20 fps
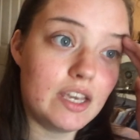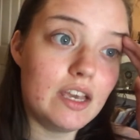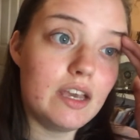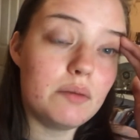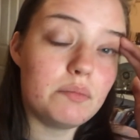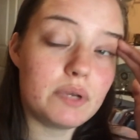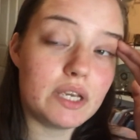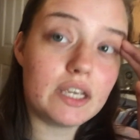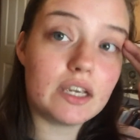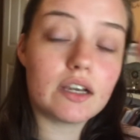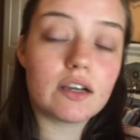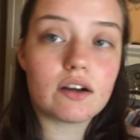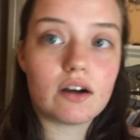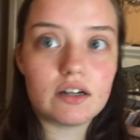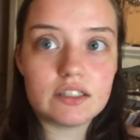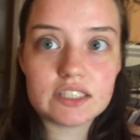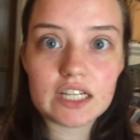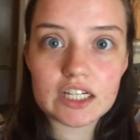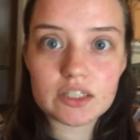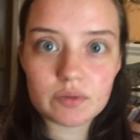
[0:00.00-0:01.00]
being in
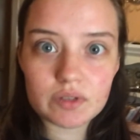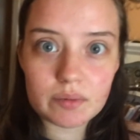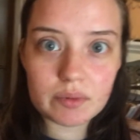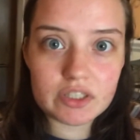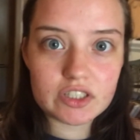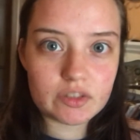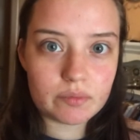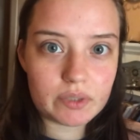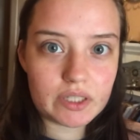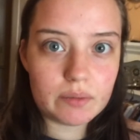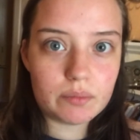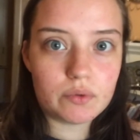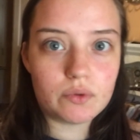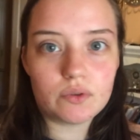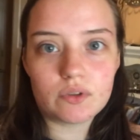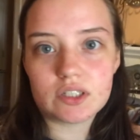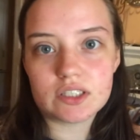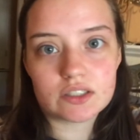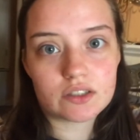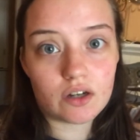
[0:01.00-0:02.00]
contact with a bunch of people
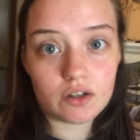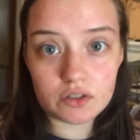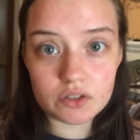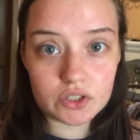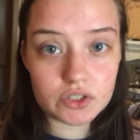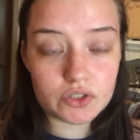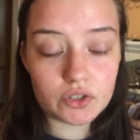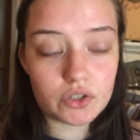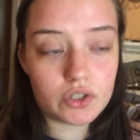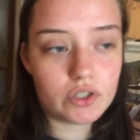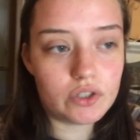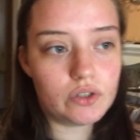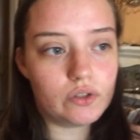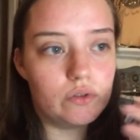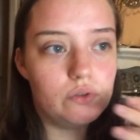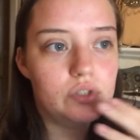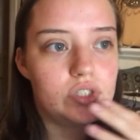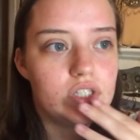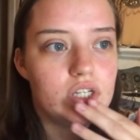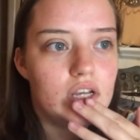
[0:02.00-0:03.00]
because colleges are
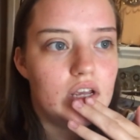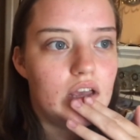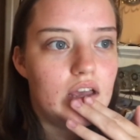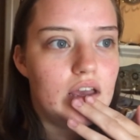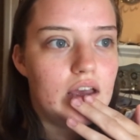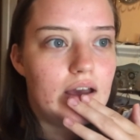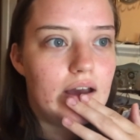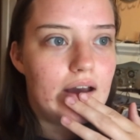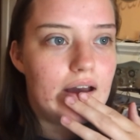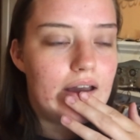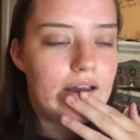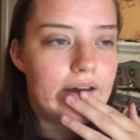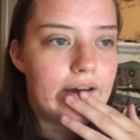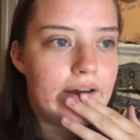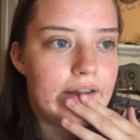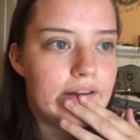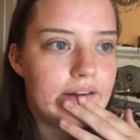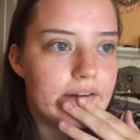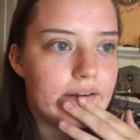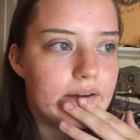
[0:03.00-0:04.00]
huge.
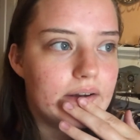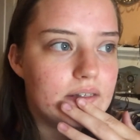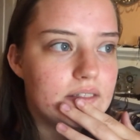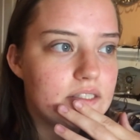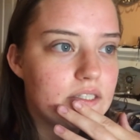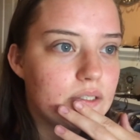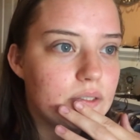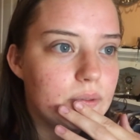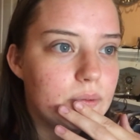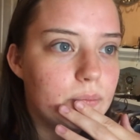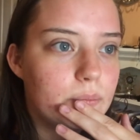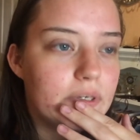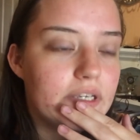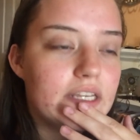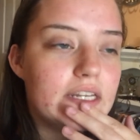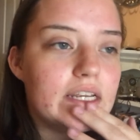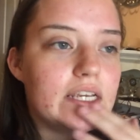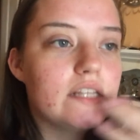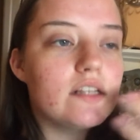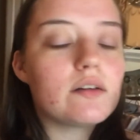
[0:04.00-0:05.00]
And so we can
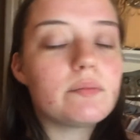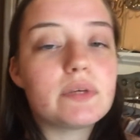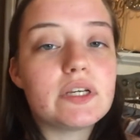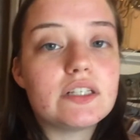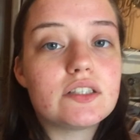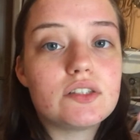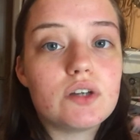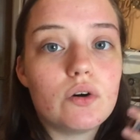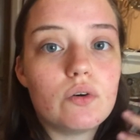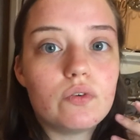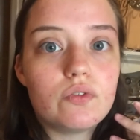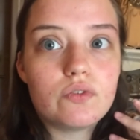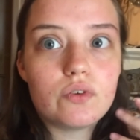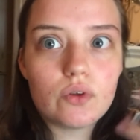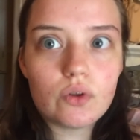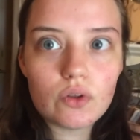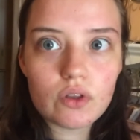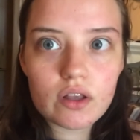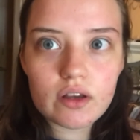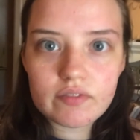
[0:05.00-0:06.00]
either be so
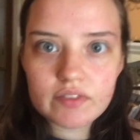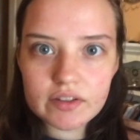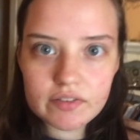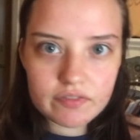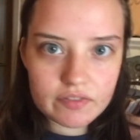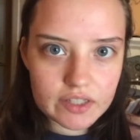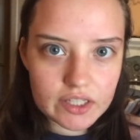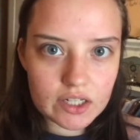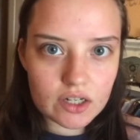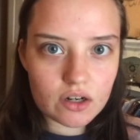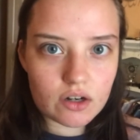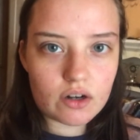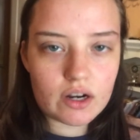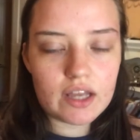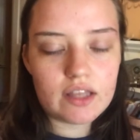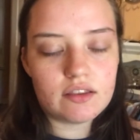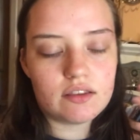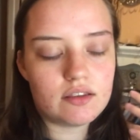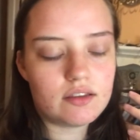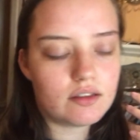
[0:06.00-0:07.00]
full of the fear
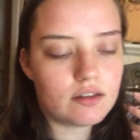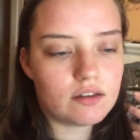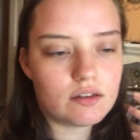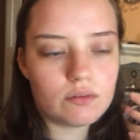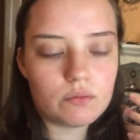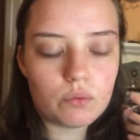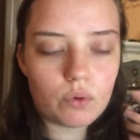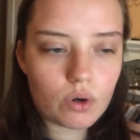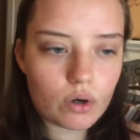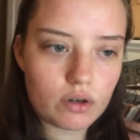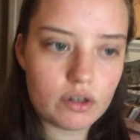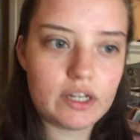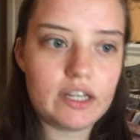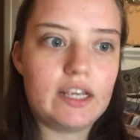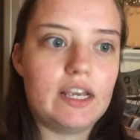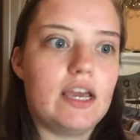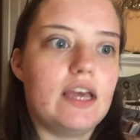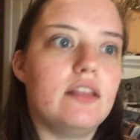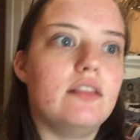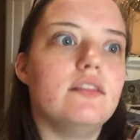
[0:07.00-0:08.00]
and the worry
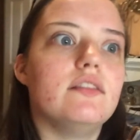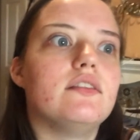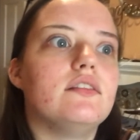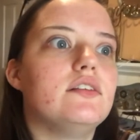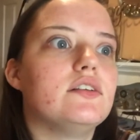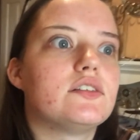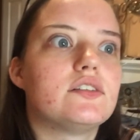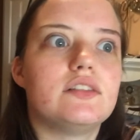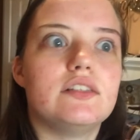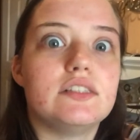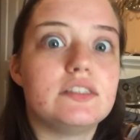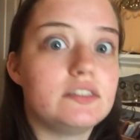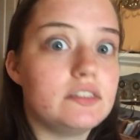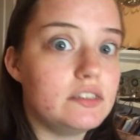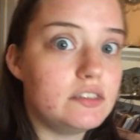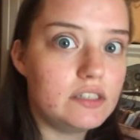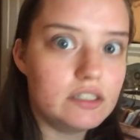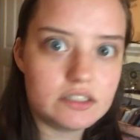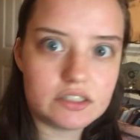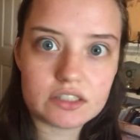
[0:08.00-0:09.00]
and just this
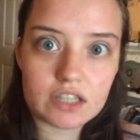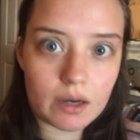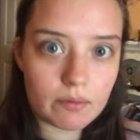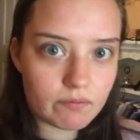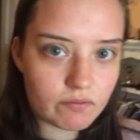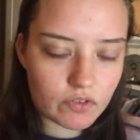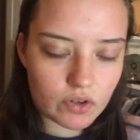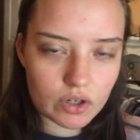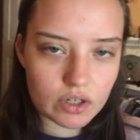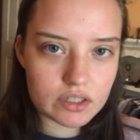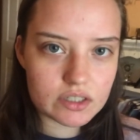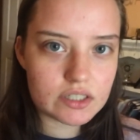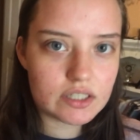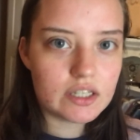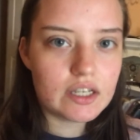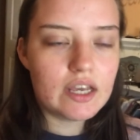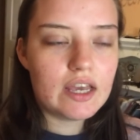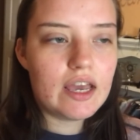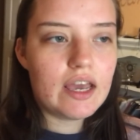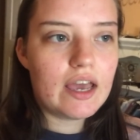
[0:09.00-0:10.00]
discomfort
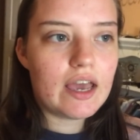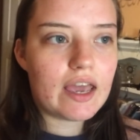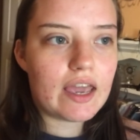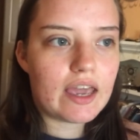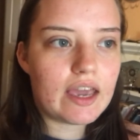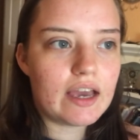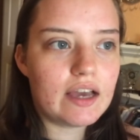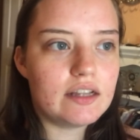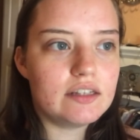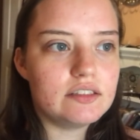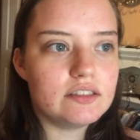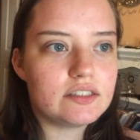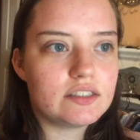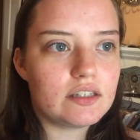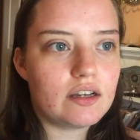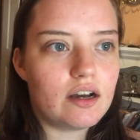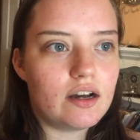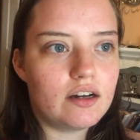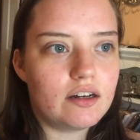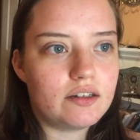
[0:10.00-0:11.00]
and
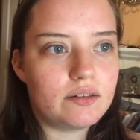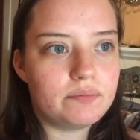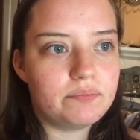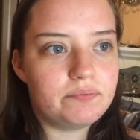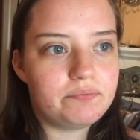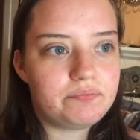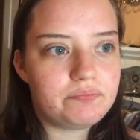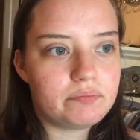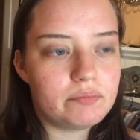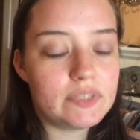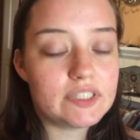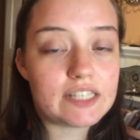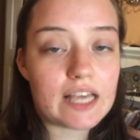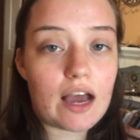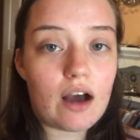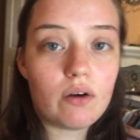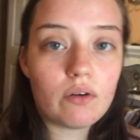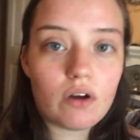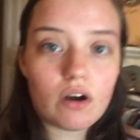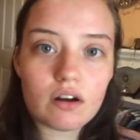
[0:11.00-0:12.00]
miss
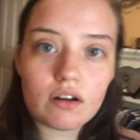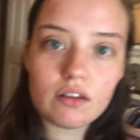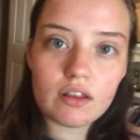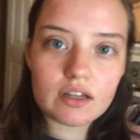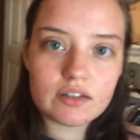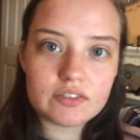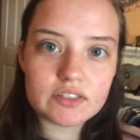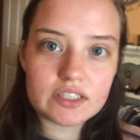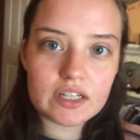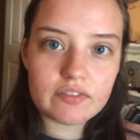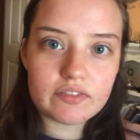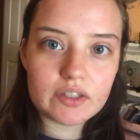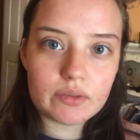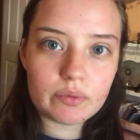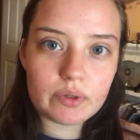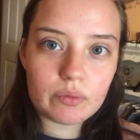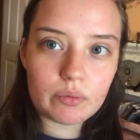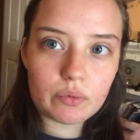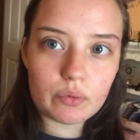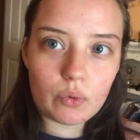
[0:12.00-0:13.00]
out on a lot of stuff that
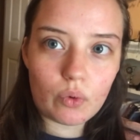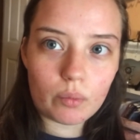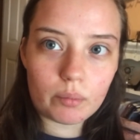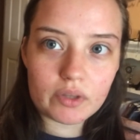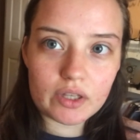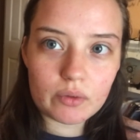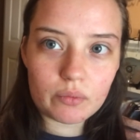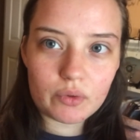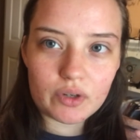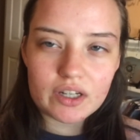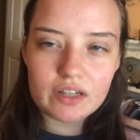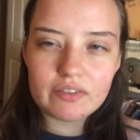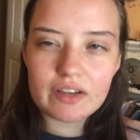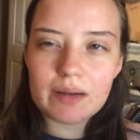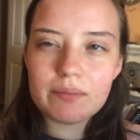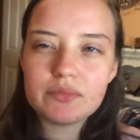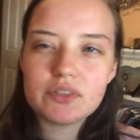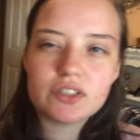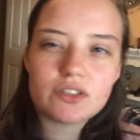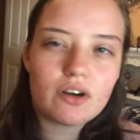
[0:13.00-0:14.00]
we normally would have.
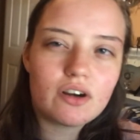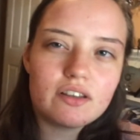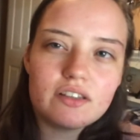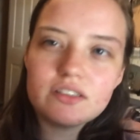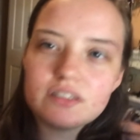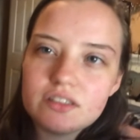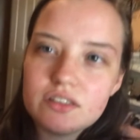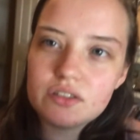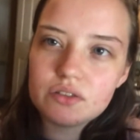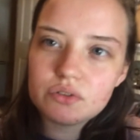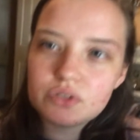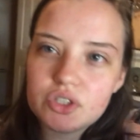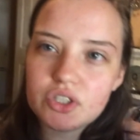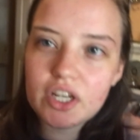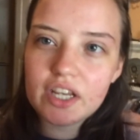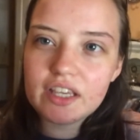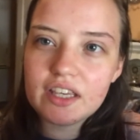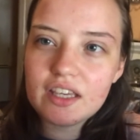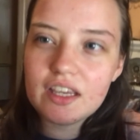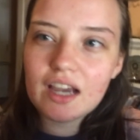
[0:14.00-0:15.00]
I'm sorry, this is so
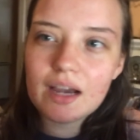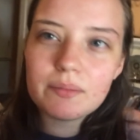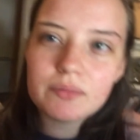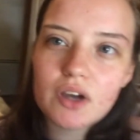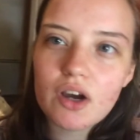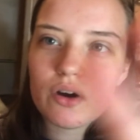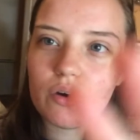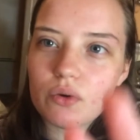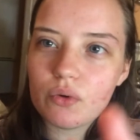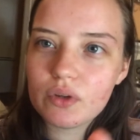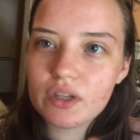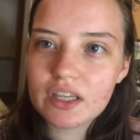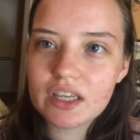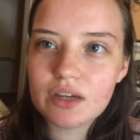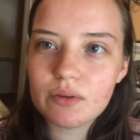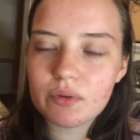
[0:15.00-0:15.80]
shaky. I'm not holding it